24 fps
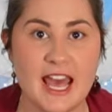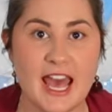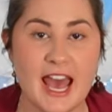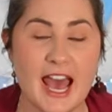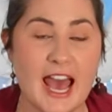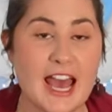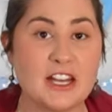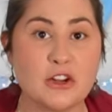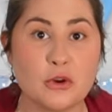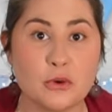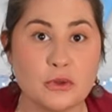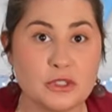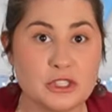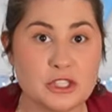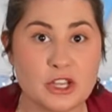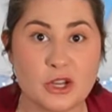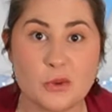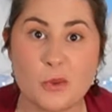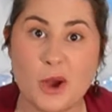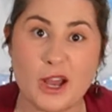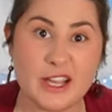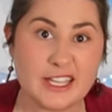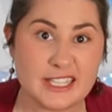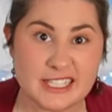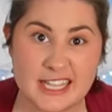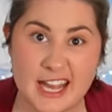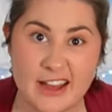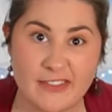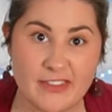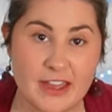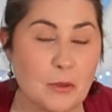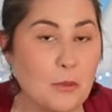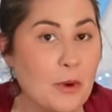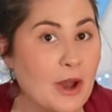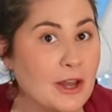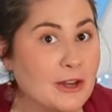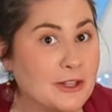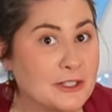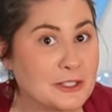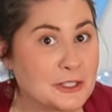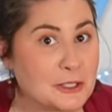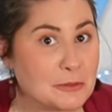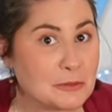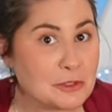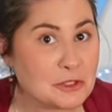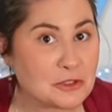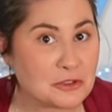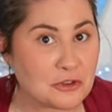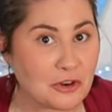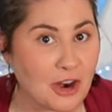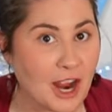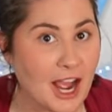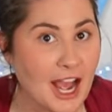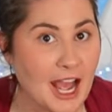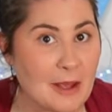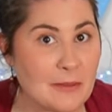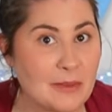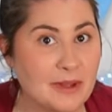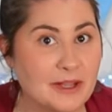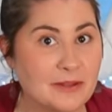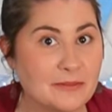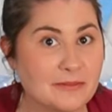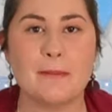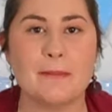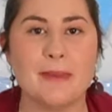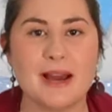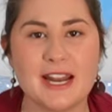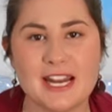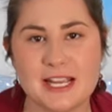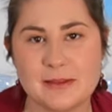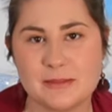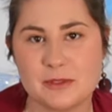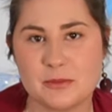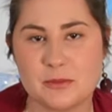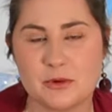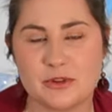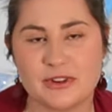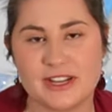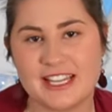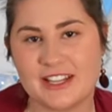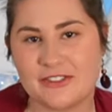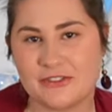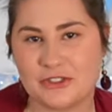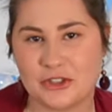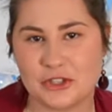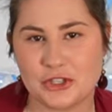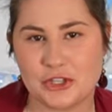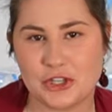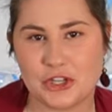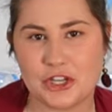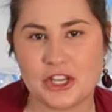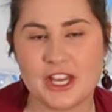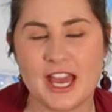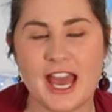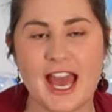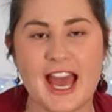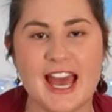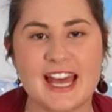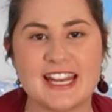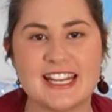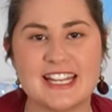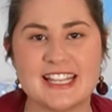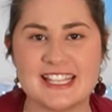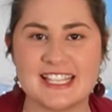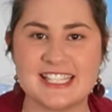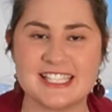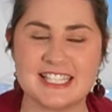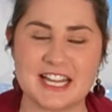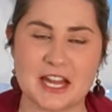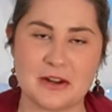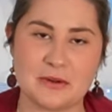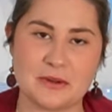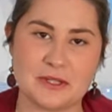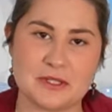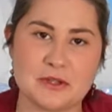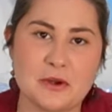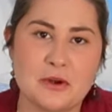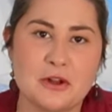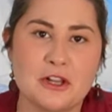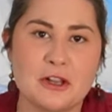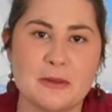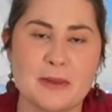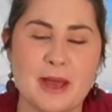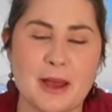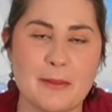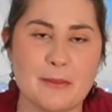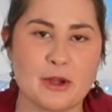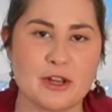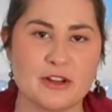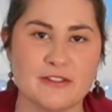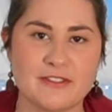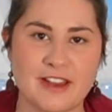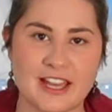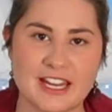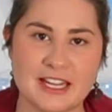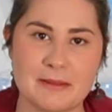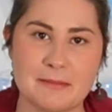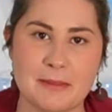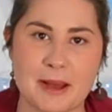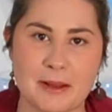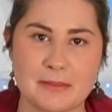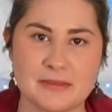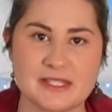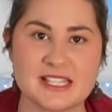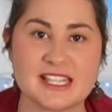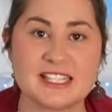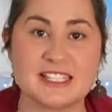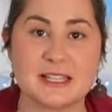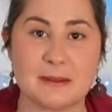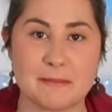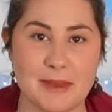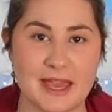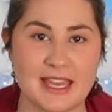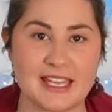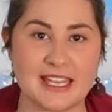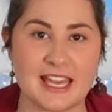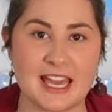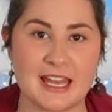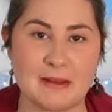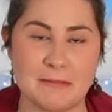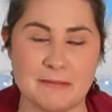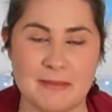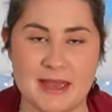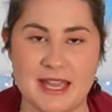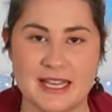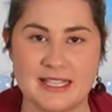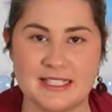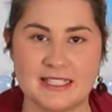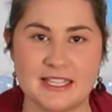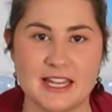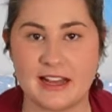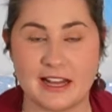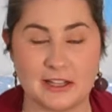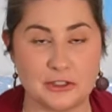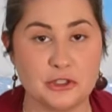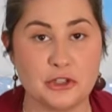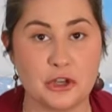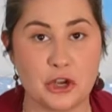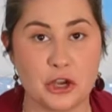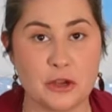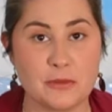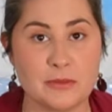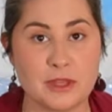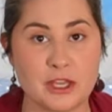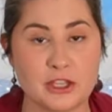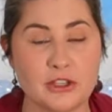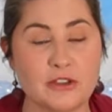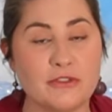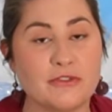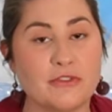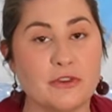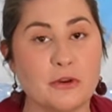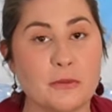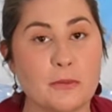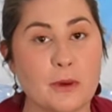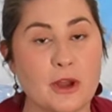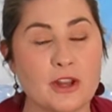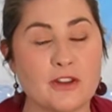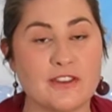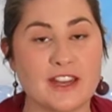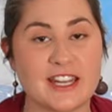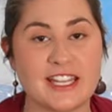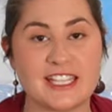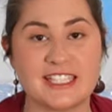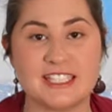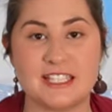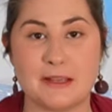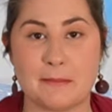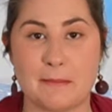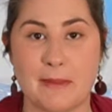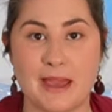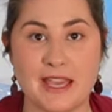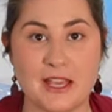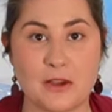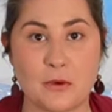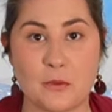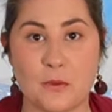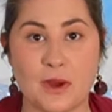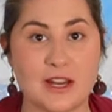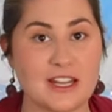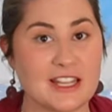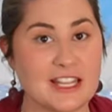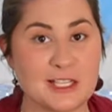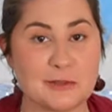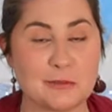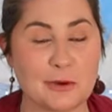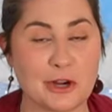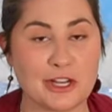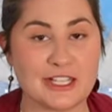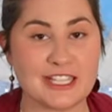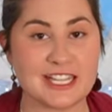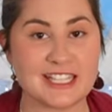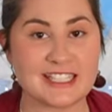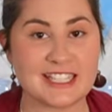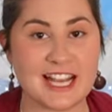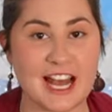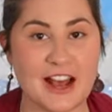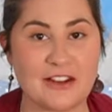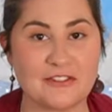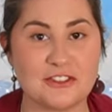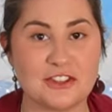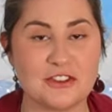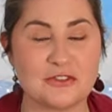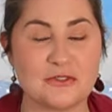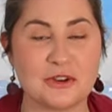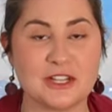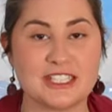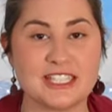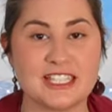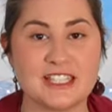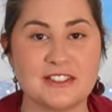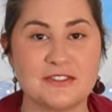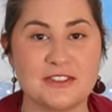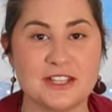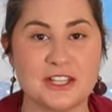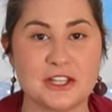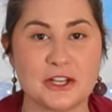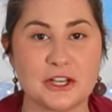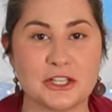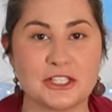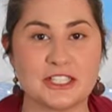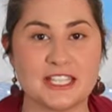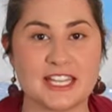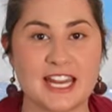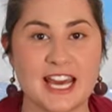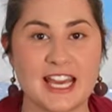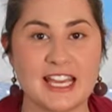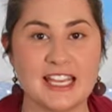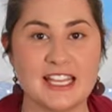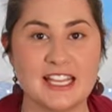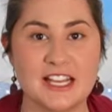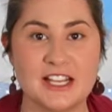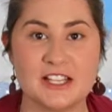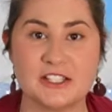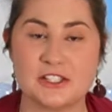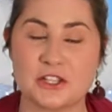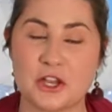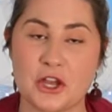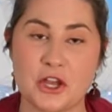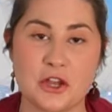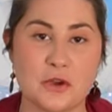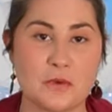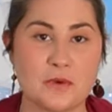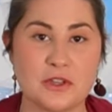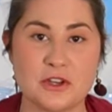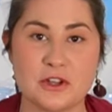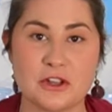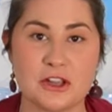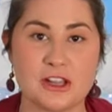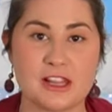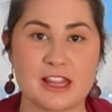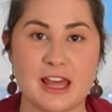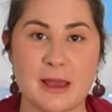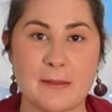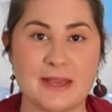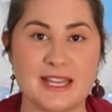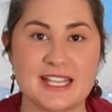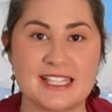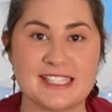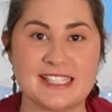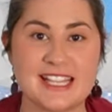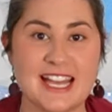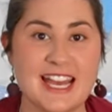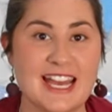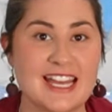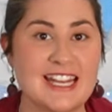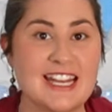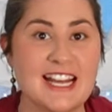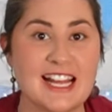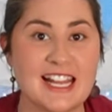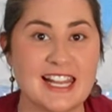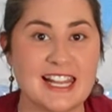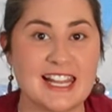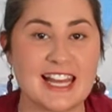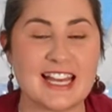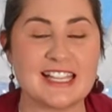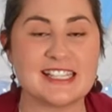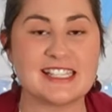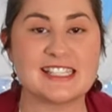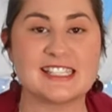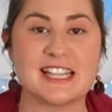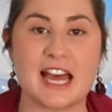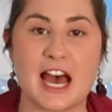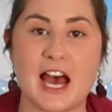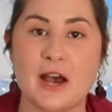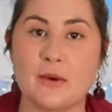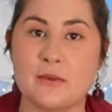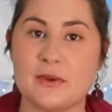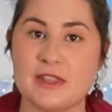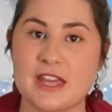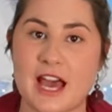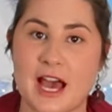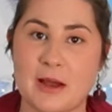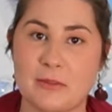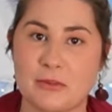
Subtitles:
And also while you're down there, why not subscribe? My name's Marie if you're new, and this channel is all about motivating mums to make and mend. I do hope that you feel motivated to make one of these projects after you've watched this video today. So with all of that being said, let's start with our